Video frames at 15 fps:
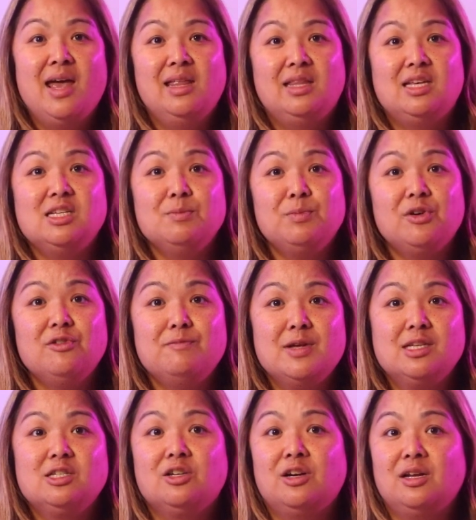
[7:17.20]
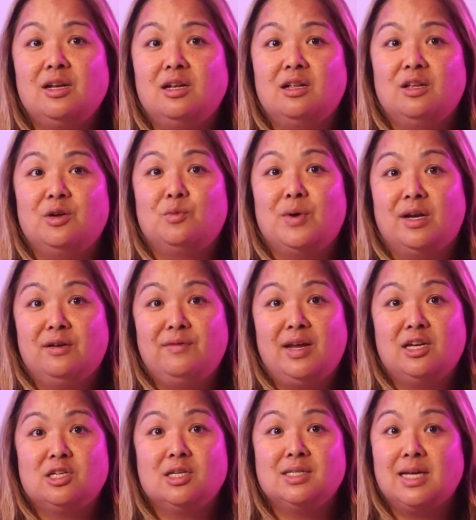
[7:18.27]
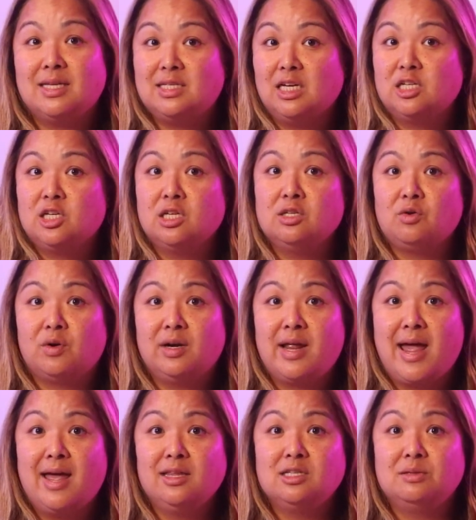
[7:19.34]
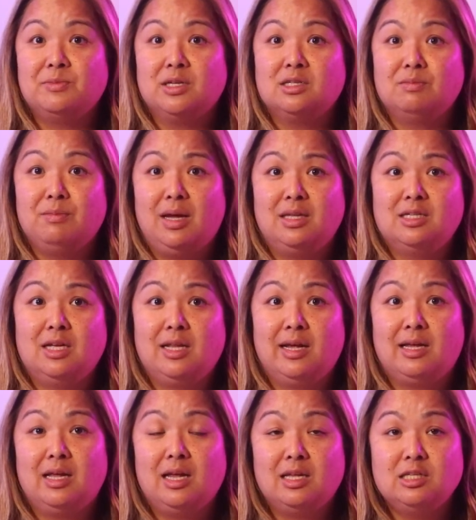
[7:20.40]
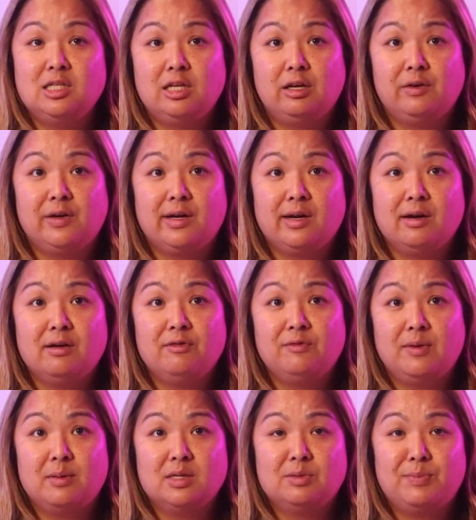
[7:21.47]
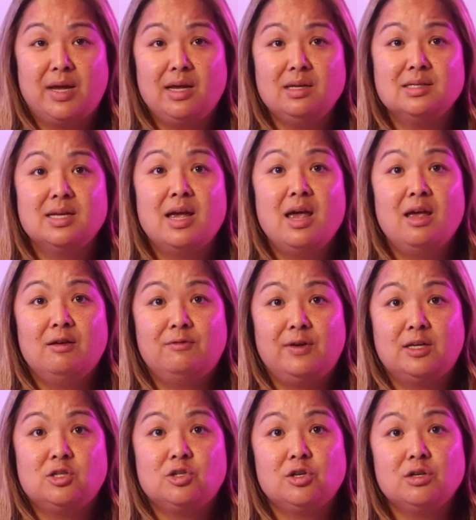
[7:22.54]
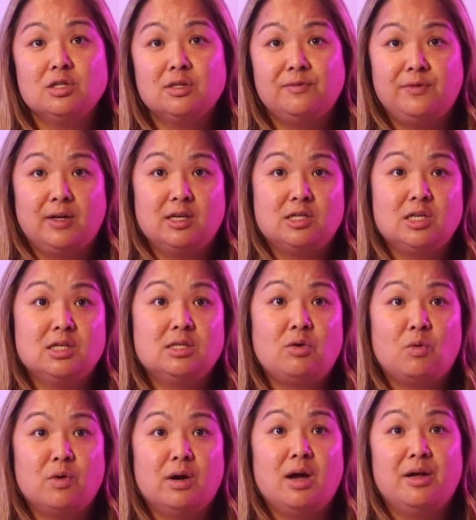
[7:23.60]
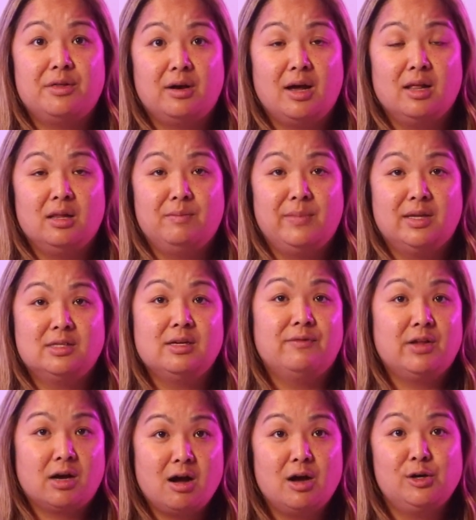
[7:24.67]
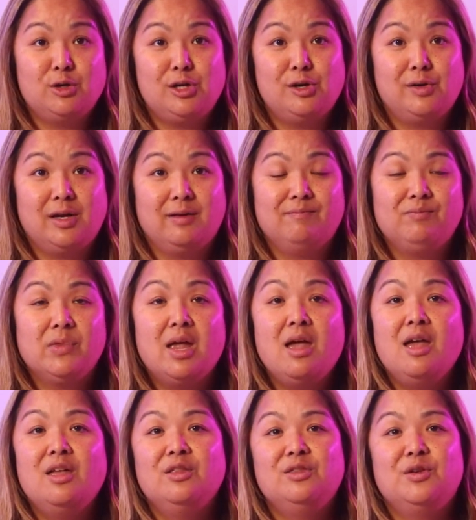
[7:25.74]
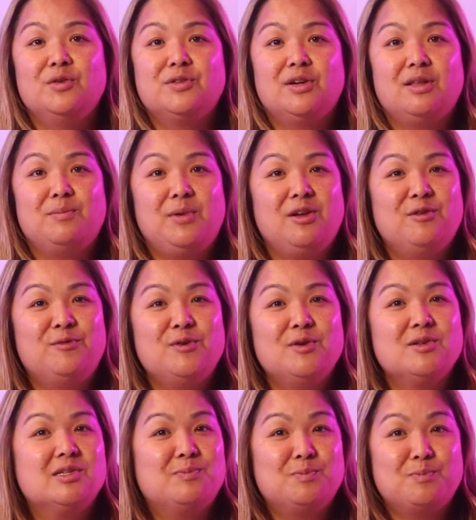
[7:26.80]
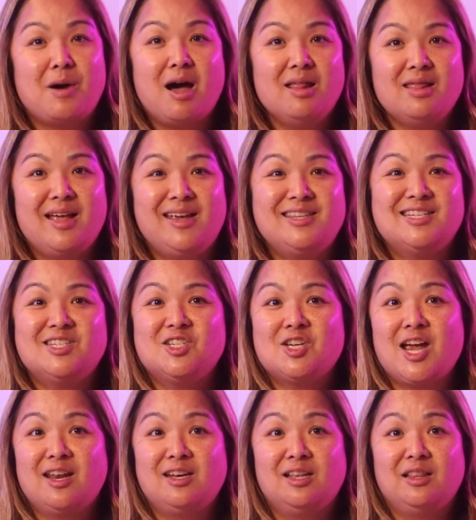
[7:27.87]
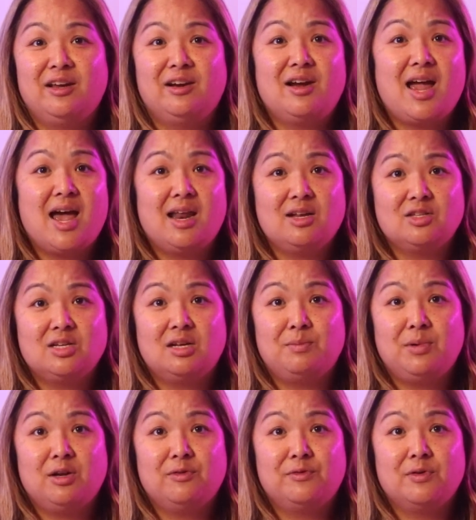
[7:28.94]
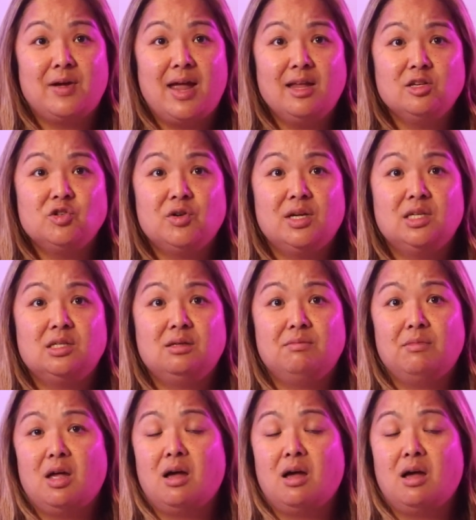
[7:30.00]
These improvements could include renovations, additions, or enhancements made to the interior space, fixtures, finishes, or other elements of the condo unit. Those are the beautiful spotlights, chandelier added to the beautiful entrance,